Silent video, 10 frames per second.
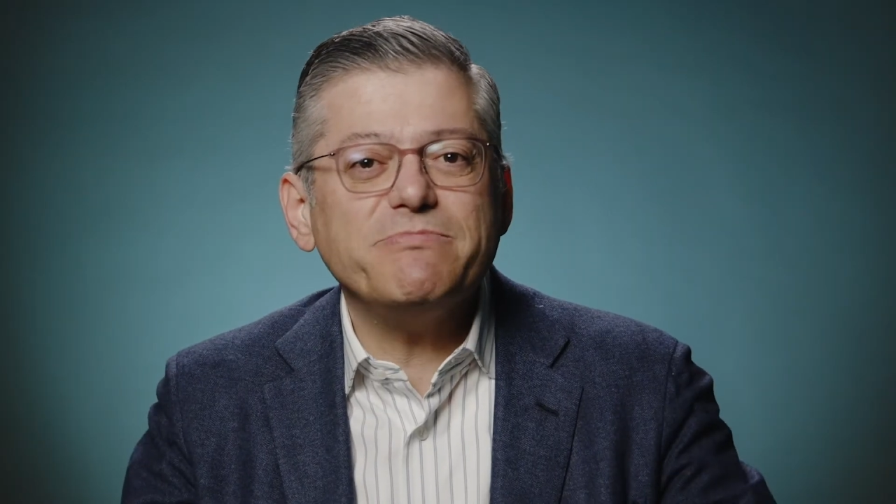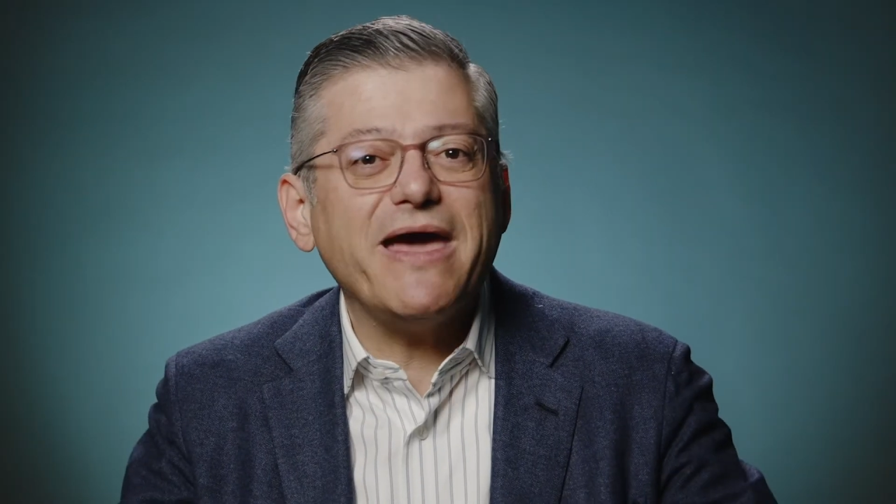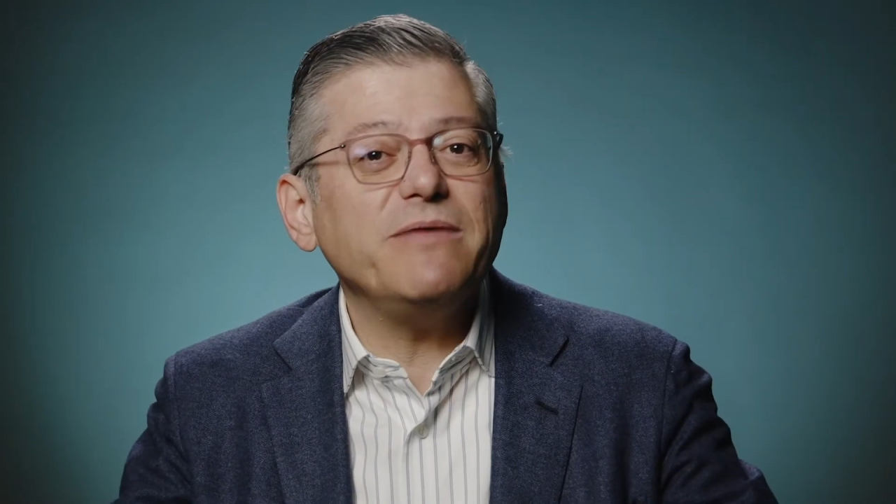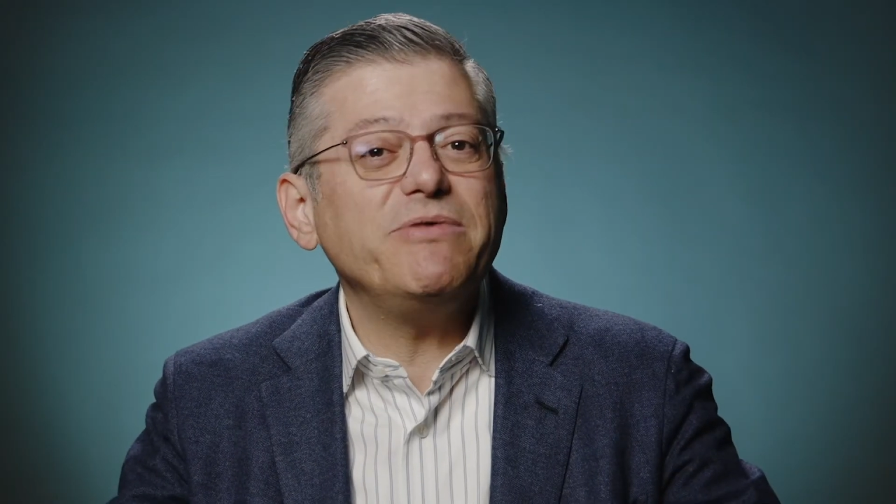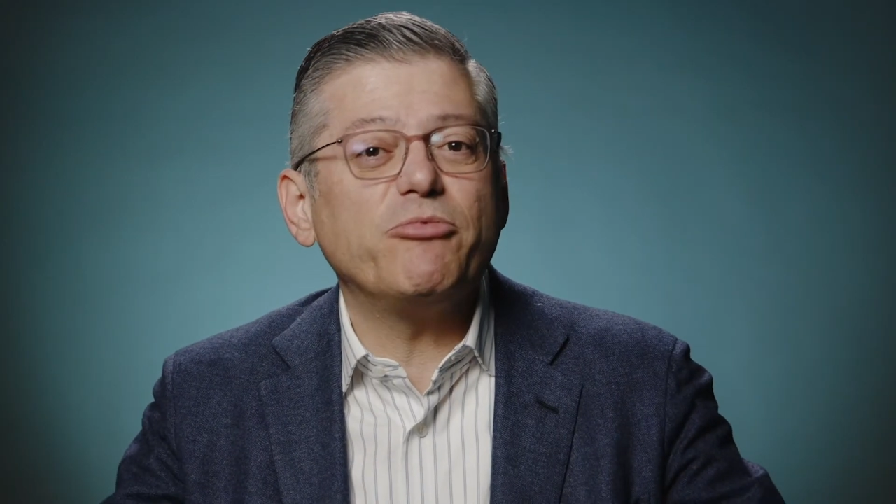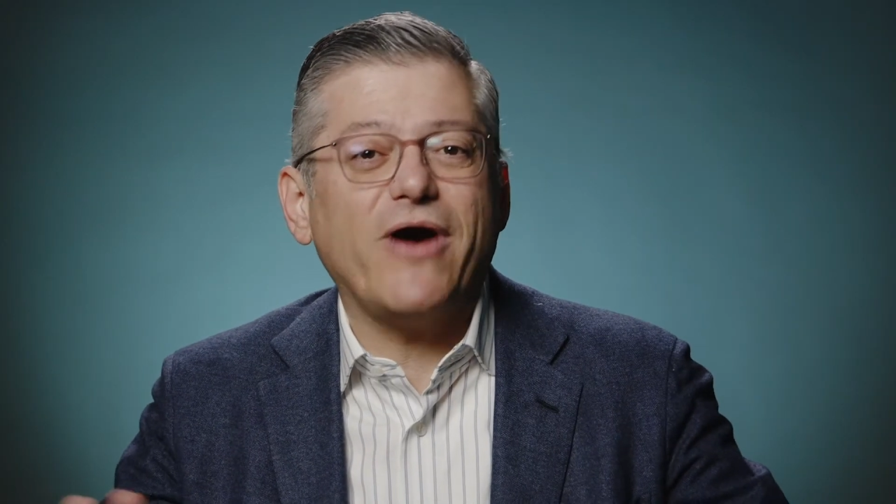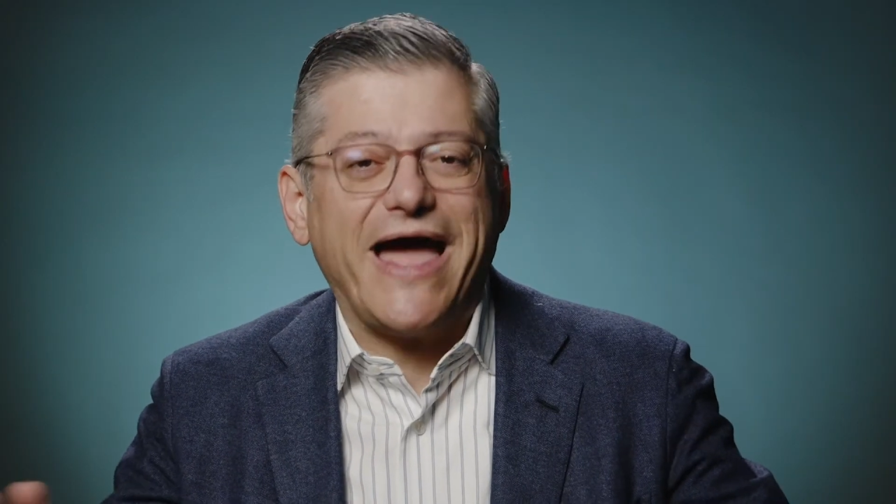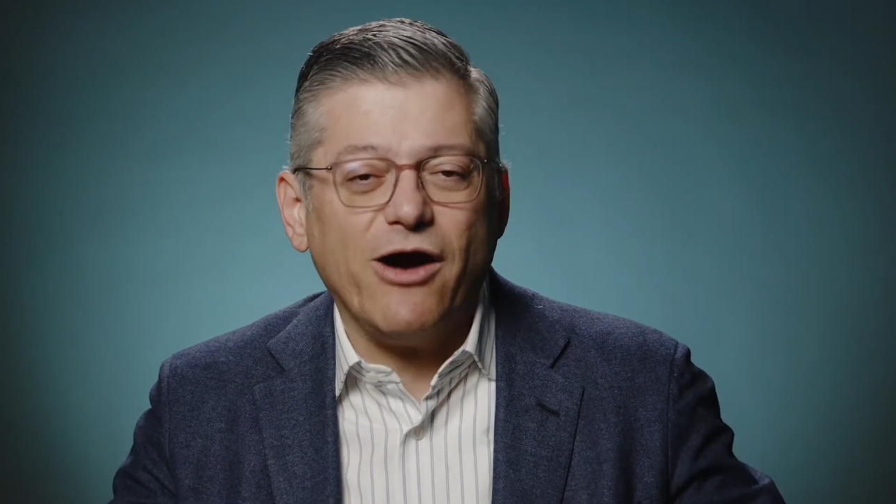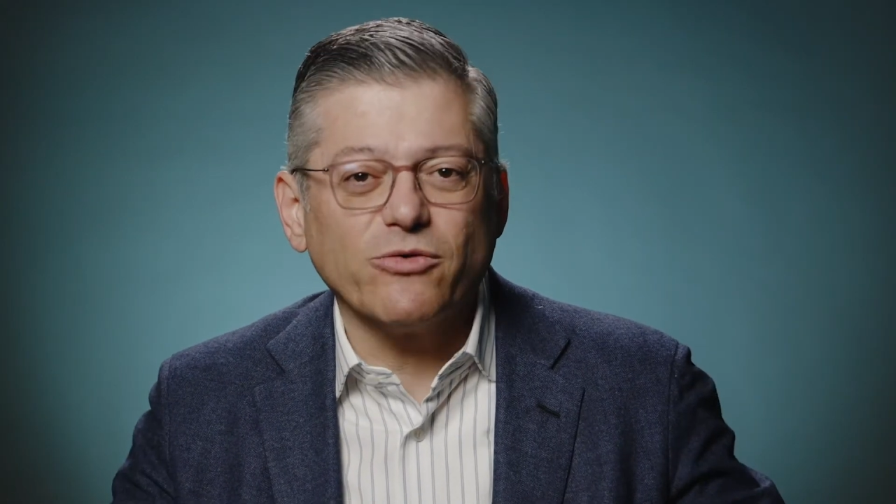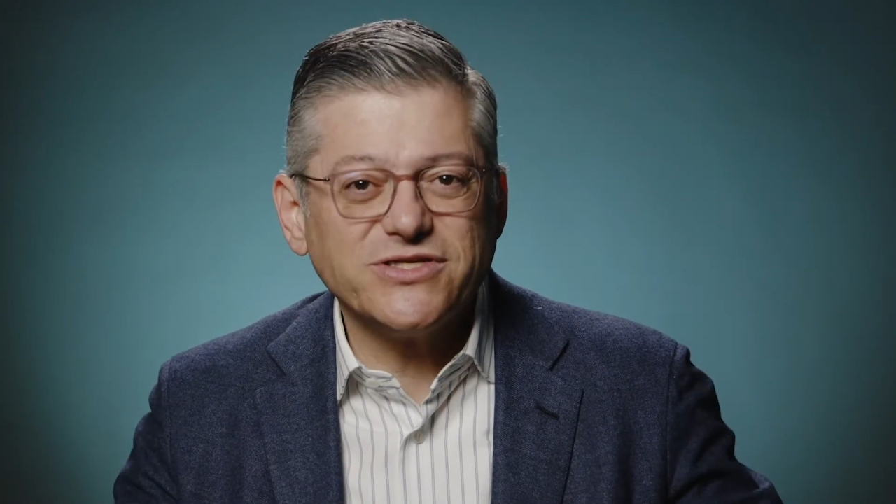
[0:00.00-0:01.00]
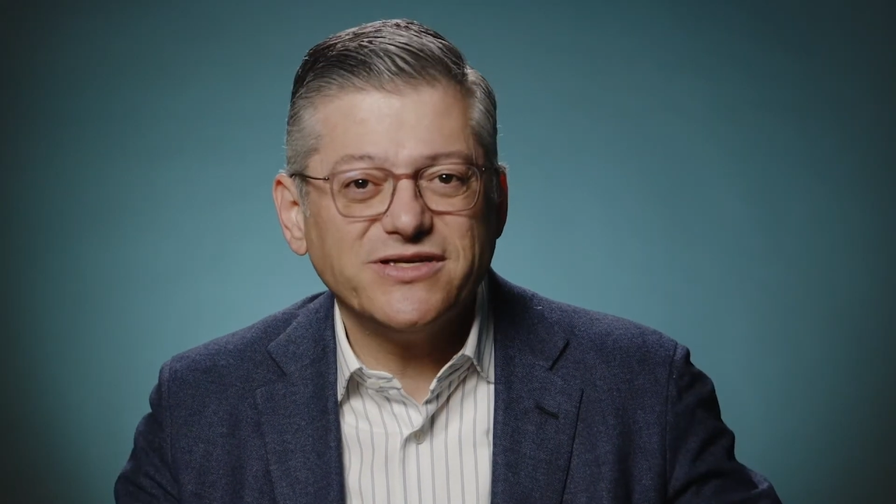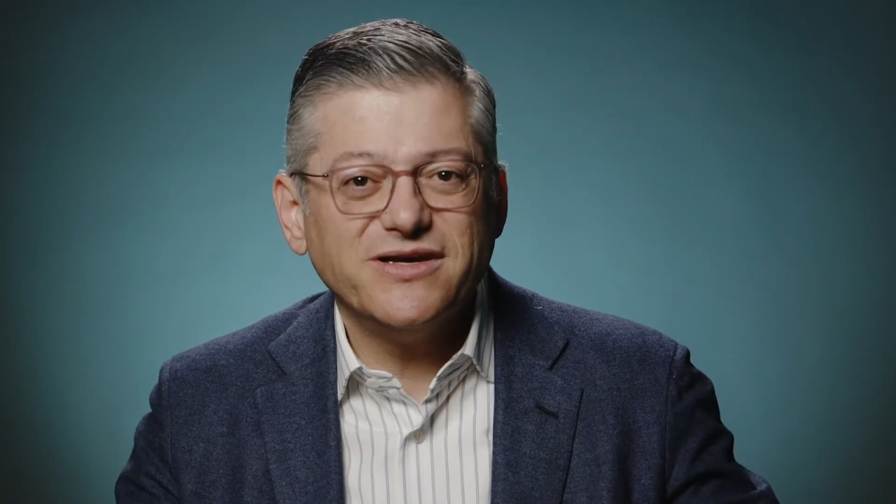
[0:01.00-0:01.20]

many people out.